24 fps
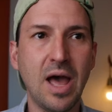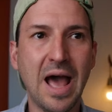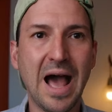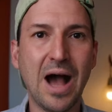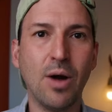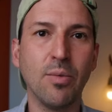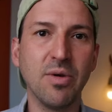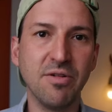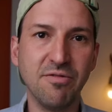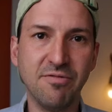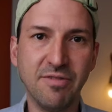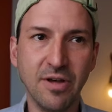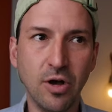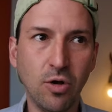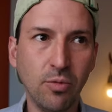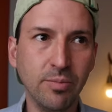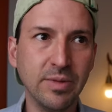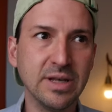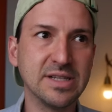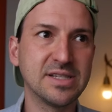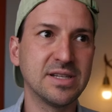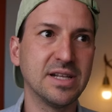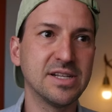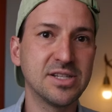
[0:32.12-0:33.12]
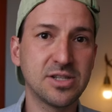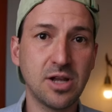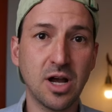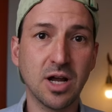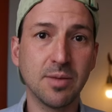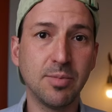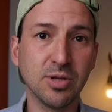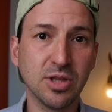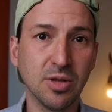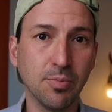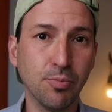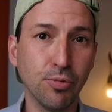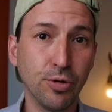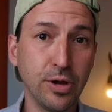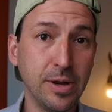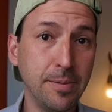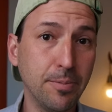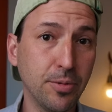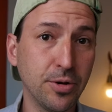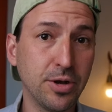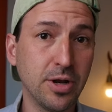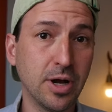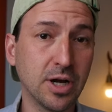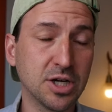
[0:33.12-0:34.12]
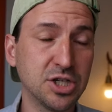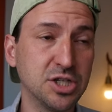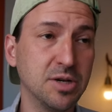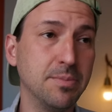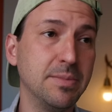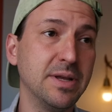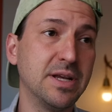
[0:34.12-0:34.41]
how we film this, let's talk about the pre-production,